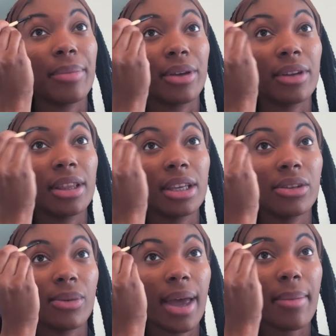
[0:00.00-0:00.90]
doing it
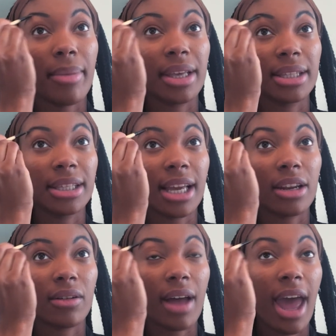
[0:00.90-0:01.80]
this way, but since I
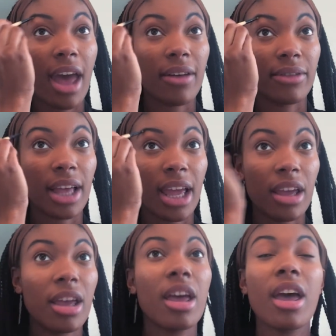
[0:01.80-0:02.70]
don't have
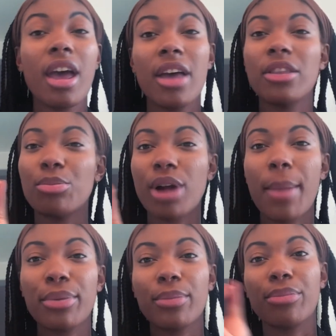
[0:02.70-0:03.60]
like the
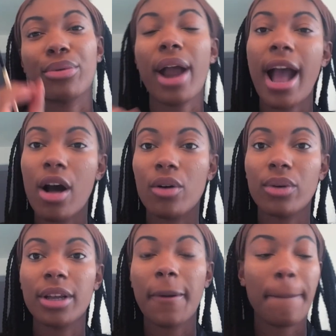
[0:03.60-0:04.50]
proper
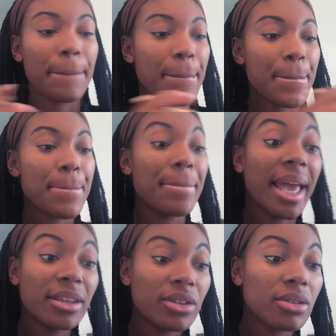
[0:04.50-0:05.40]
brown
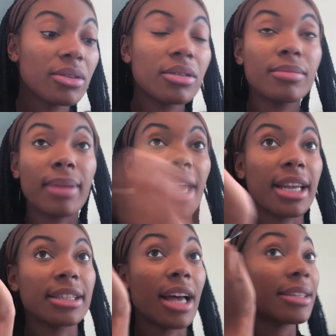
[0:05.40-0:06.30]
pencil, my
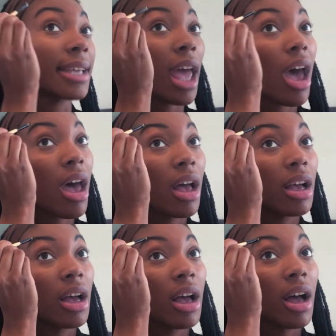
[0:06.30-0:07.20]
Anastasia,
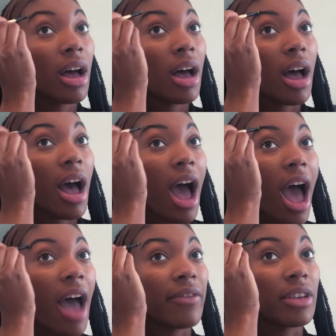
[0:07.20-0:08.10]
I
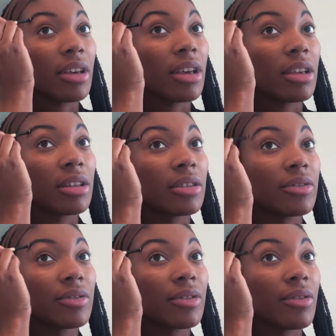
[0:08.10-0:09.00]
have to
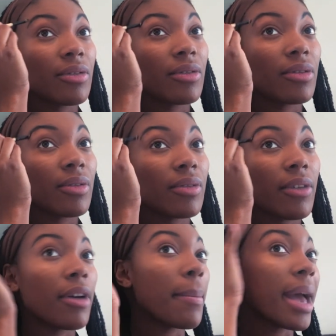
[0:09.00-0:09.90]

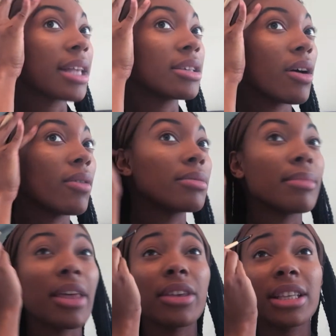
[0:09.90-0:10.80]
revert back to old
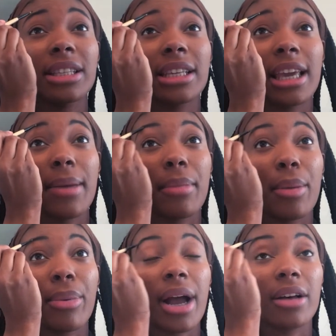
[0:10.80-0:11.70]
methods to get my
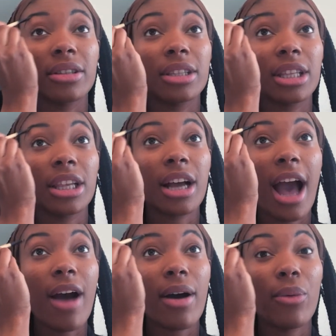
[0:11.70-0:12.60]
brows to look
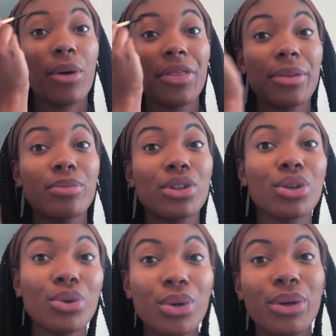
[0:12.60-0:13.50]
how I want them to.